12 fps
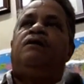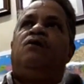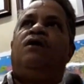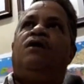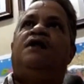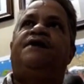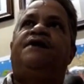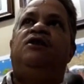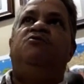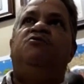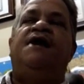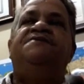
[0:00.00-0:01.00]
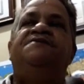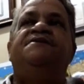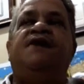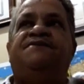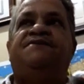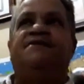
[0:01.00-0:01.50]
Well, I'll tell you, in
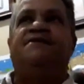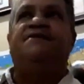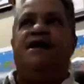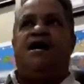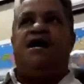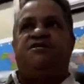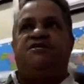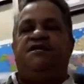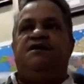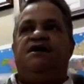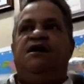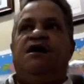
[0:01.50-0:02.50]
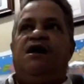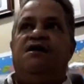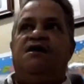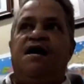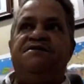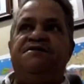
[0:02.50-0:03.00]
1999, actually, in
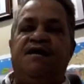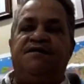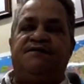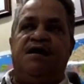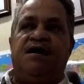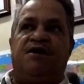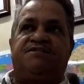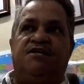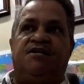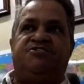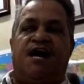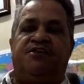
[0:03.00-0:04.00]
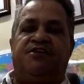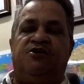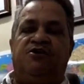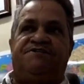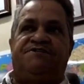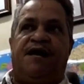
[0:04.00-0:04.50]
1999, President Jagdeo at
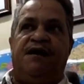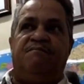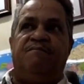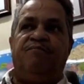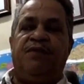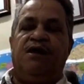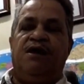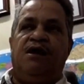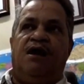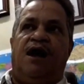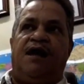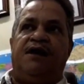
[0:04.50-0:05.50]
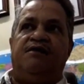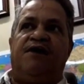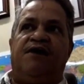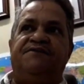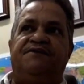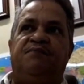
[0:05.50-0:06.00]
the time had
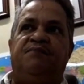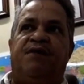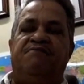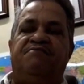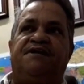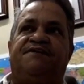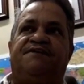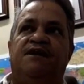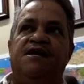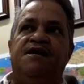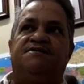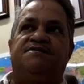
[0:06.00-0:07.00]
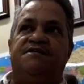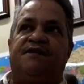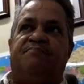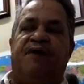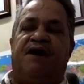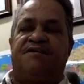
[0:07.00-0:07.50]
invited the private sector leaders into
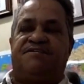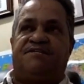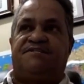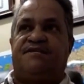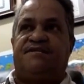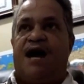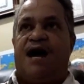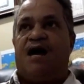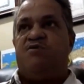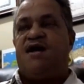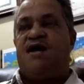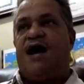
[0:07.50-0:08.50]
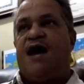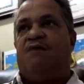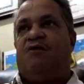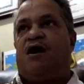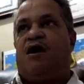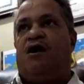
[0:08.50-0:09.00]
the Pegasus. And we had
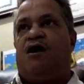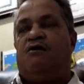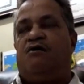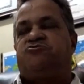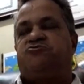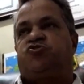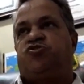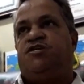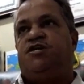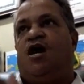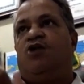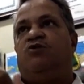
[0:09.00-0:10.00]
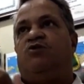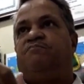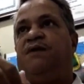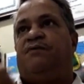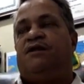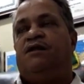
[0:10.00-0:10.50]
about 300
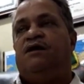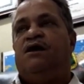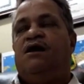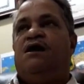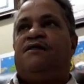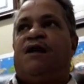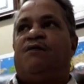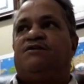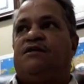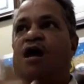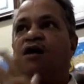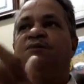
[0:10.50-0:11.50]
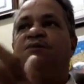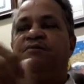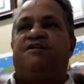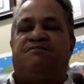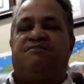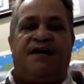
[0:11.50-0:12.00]
people that was locked up in
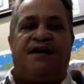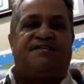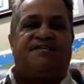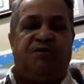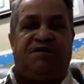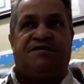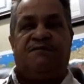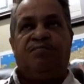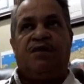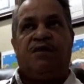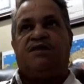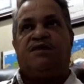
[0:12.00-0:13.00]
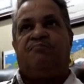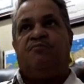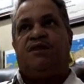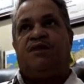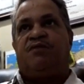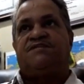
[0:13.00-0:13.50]
the Savannah suite with
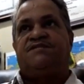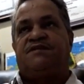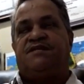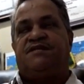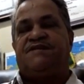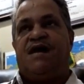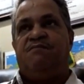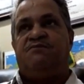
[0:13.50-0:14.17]
the president at the time.